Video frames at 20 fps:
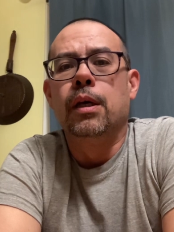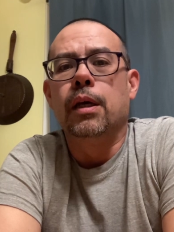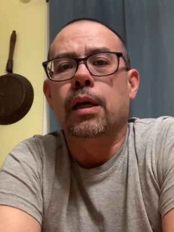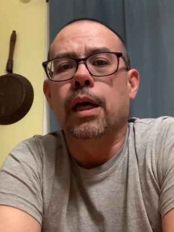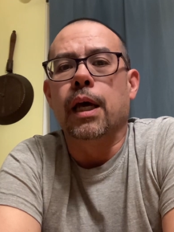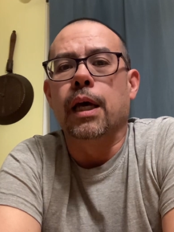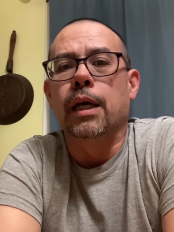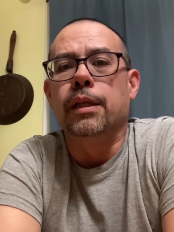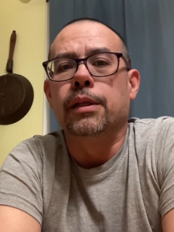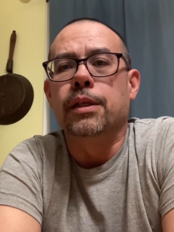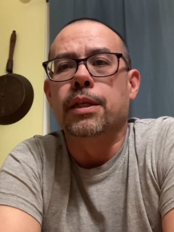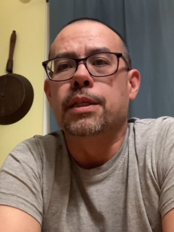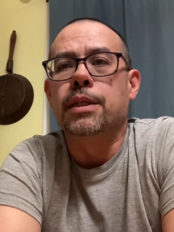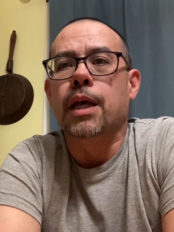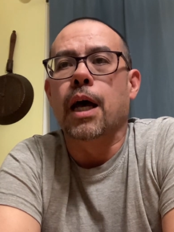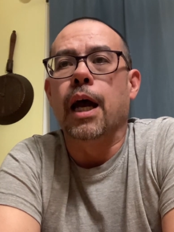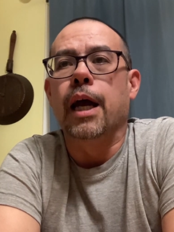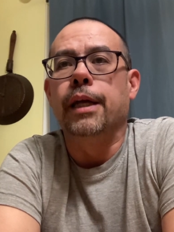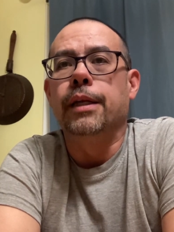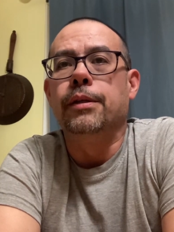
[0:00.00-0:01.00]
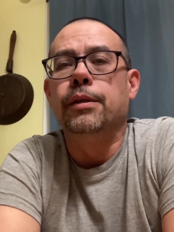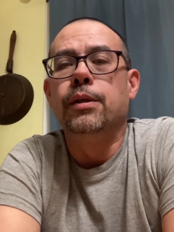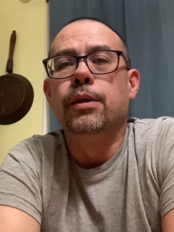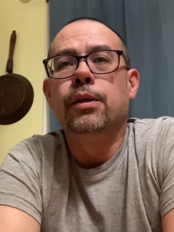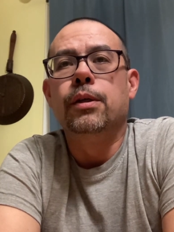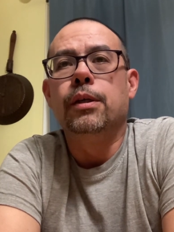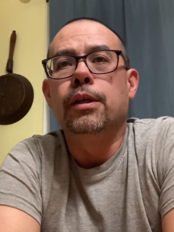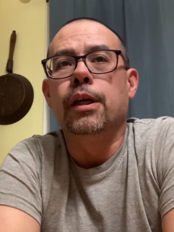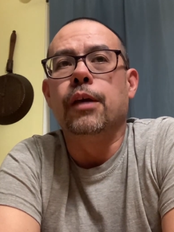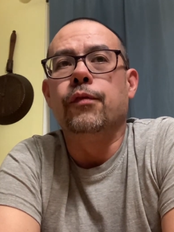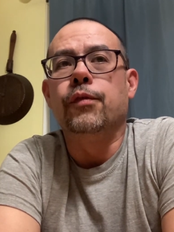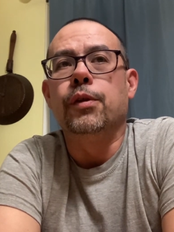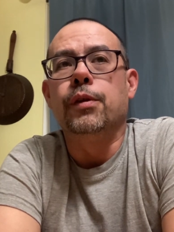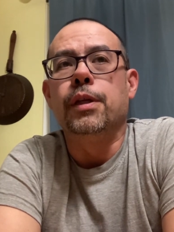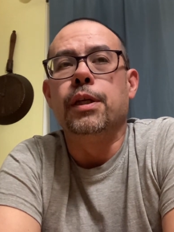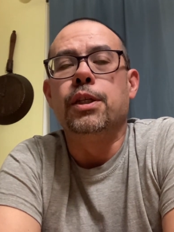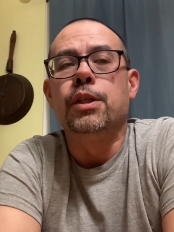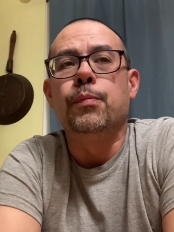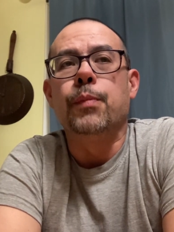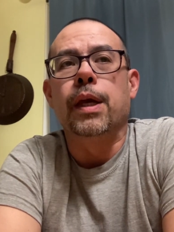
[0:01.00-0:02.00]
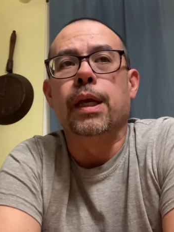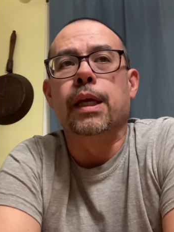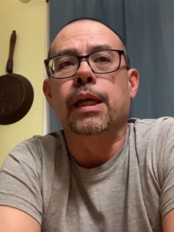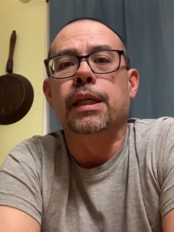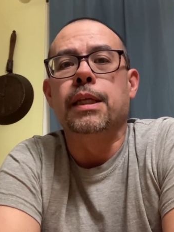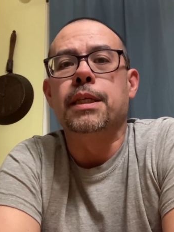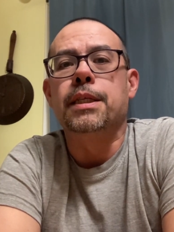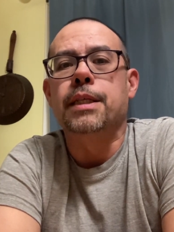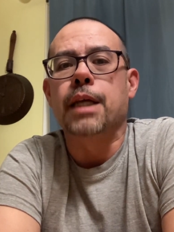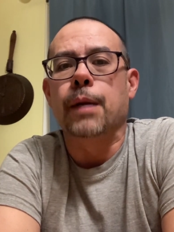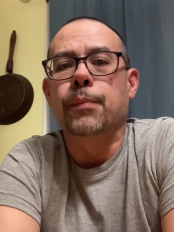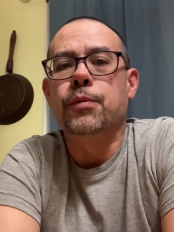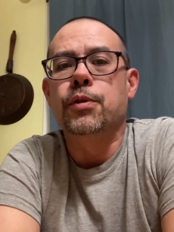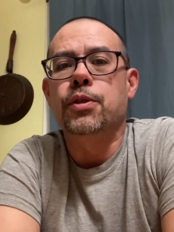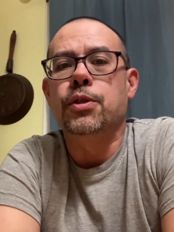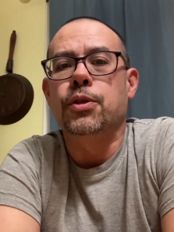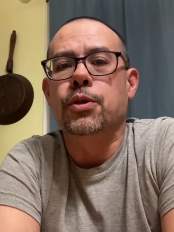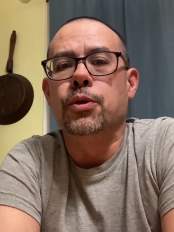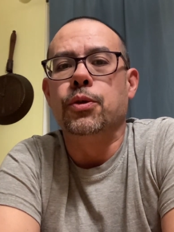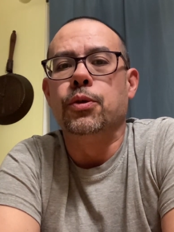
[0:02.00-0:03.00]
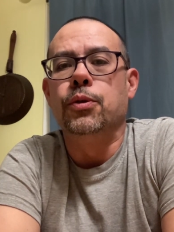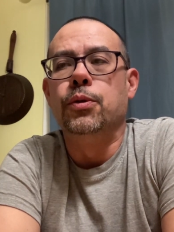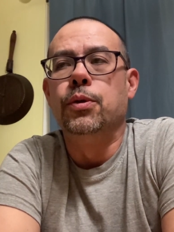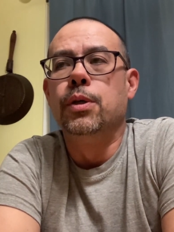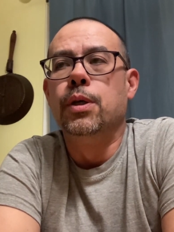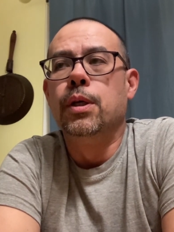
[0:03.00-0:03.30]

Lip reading: and decide if you need to make any steps to